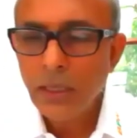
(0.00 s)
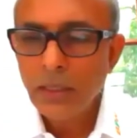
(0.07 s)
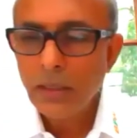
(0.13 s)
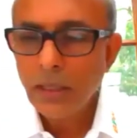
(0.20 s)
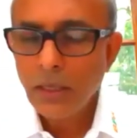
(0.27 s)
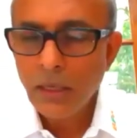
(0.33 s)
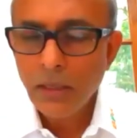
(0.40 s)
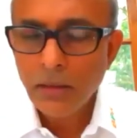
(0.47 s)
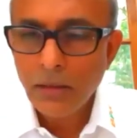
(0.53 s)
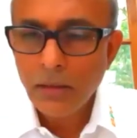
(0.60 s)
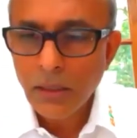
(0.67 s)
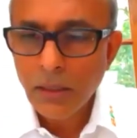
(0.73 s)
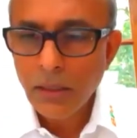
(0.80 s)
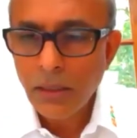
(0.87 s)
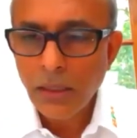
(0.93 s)
The
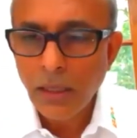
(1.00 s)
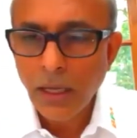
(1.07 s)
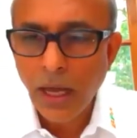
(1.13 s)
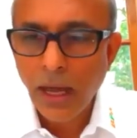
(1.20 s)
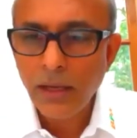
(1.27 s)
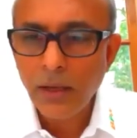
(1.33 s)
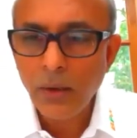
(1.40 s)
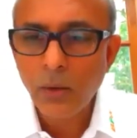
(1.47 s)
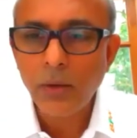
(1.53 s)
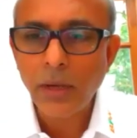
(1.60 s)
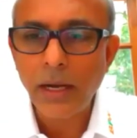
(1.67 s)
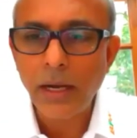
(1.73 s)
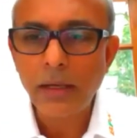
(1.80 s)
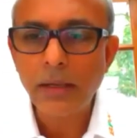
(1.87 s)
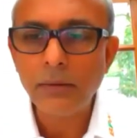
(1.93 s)
third, I look
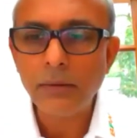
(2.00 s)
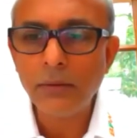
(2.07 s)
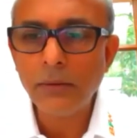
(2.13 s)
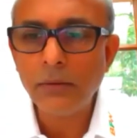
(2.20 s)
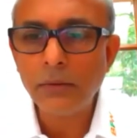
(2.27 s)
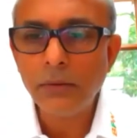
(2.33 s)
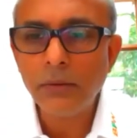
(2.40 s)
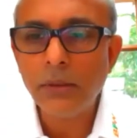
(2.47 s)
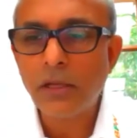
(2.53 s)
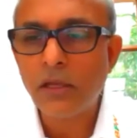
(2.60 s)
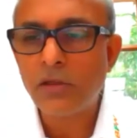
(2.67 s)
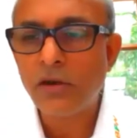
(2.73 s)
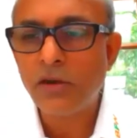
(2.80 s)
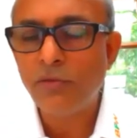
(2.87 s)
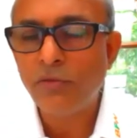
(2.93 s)
at
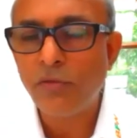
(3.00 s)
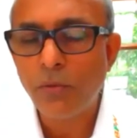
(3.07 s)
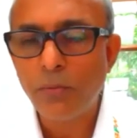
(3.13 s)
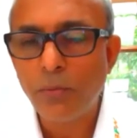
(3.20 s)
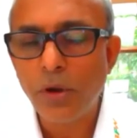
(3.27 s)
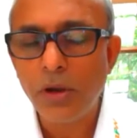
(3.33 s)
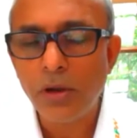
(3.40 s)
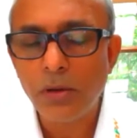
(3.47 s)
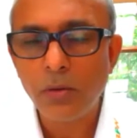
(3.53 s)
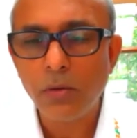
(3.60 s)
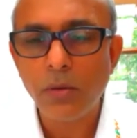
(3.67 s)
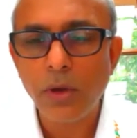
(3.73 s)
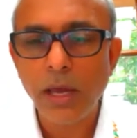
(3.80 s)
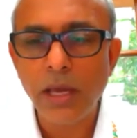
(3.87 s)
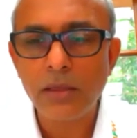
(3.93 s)
Industry four point oh
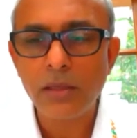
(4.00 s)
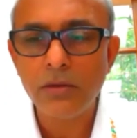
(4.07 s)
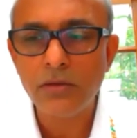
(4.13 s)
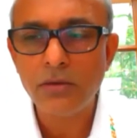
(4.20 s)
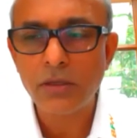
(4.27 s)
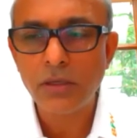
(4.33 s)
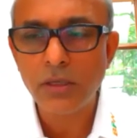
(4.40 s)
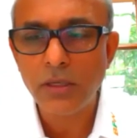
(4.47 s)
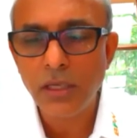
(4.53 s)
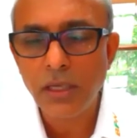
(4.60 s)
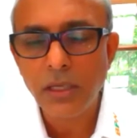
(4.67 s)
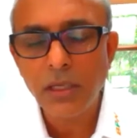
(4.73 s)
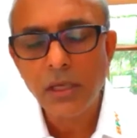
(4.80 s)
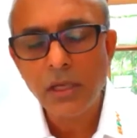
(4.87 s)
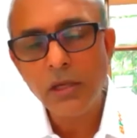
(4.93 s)
as a
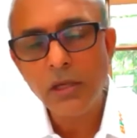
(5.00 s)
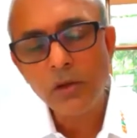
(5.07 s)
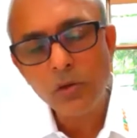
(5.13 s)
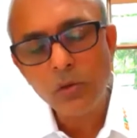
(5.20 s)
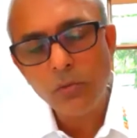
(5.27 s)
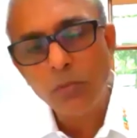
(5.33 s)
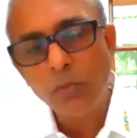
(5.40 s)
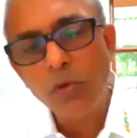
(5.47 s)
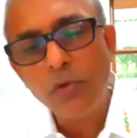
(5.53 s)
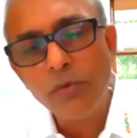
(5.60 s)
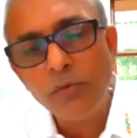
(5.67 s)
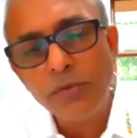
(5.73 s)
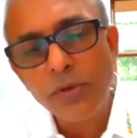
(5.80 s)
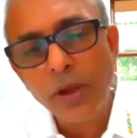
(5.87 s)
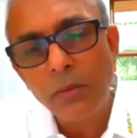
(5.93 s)
journey to move
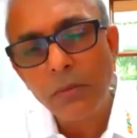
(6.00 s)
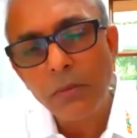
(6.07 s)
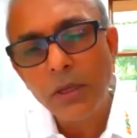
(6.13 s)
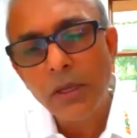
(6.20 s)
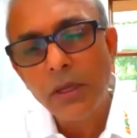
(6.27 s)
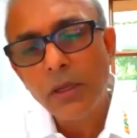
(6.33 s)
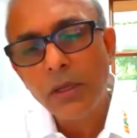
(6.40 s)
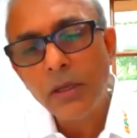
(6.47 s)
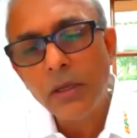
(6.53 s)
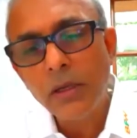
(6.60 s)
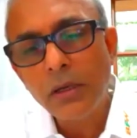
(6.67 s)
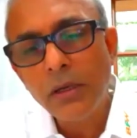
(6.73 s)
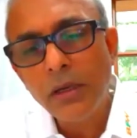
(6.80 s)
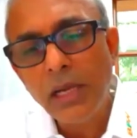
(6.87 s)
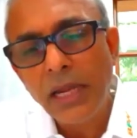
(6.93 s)
from
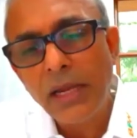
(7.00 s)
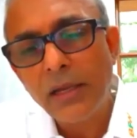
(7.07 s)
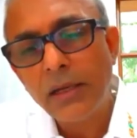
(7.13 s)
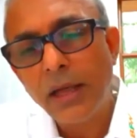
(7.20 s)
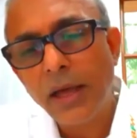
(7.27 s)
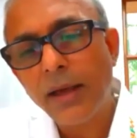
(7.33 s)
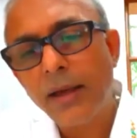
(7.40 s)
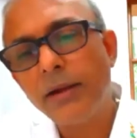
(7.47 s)
data